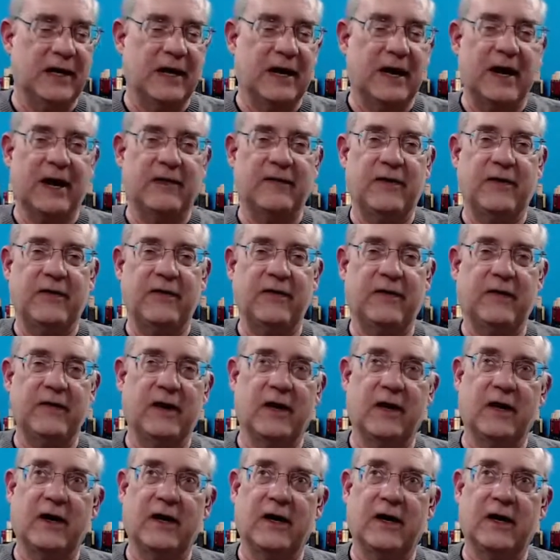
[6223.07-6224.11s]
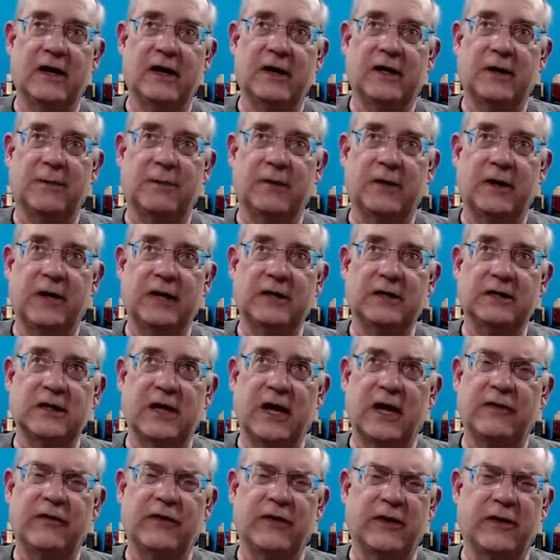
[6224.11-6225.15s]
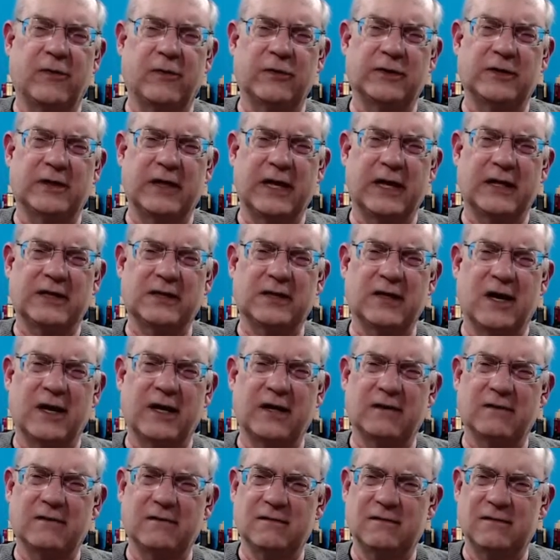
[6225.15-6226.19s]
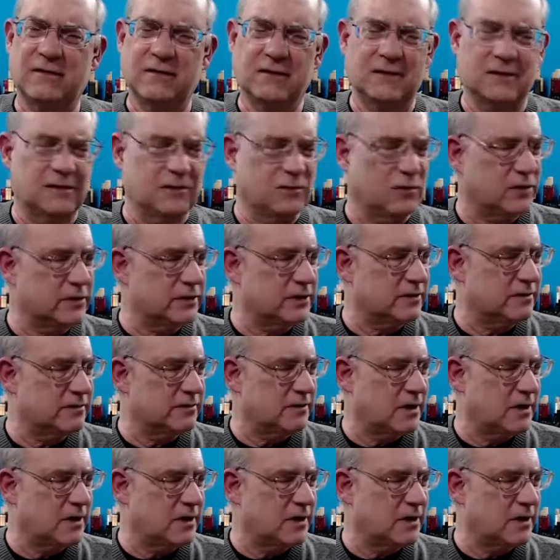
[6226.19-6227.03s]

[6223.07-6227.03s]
And then a couple of nights, I think it was the next night, was it?